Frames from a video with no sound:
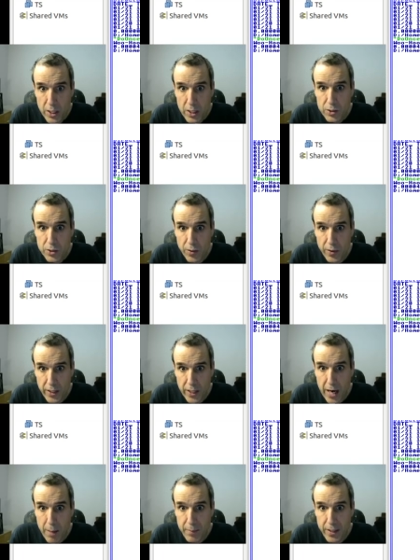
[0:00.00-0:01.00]
so the
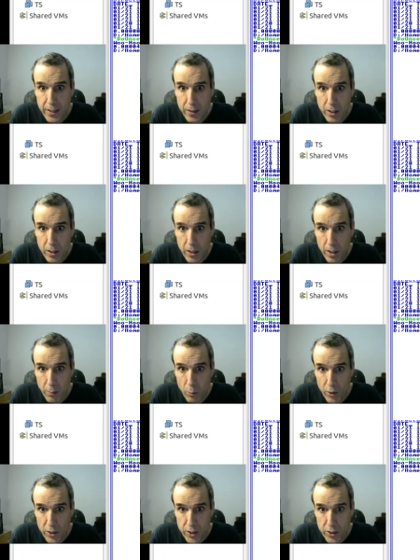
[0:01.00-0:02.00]
copy
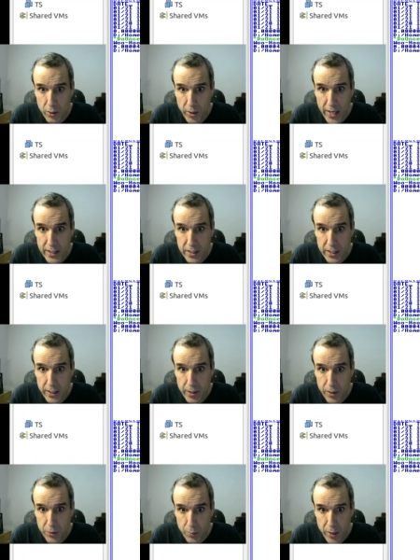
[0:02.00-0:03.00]
worked correctly
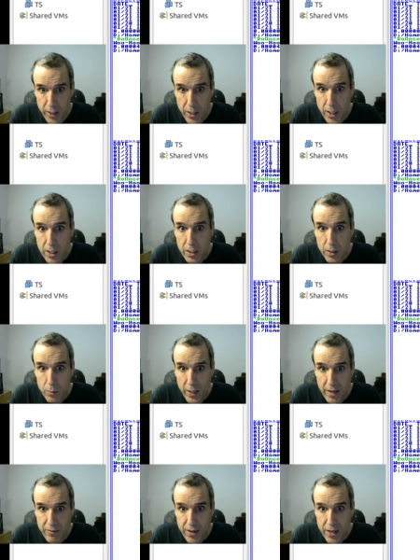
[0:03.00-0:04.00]
because we
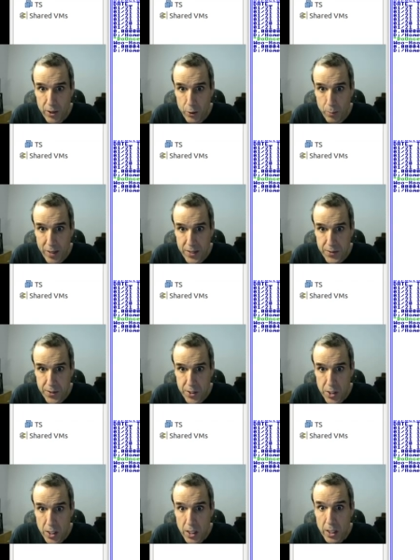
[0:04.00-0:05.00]
have that new message.
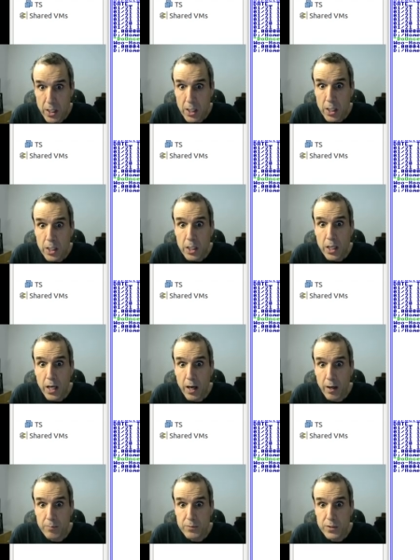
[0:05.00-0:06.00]

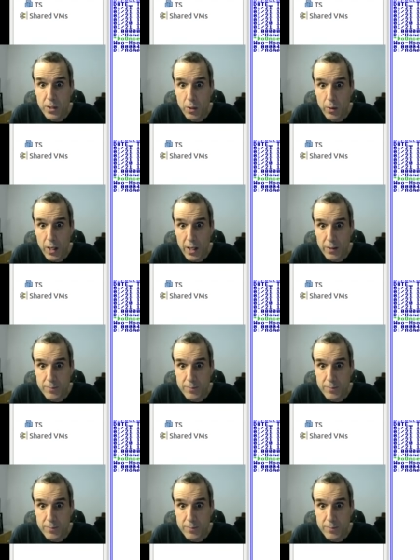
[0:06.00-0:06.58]
Just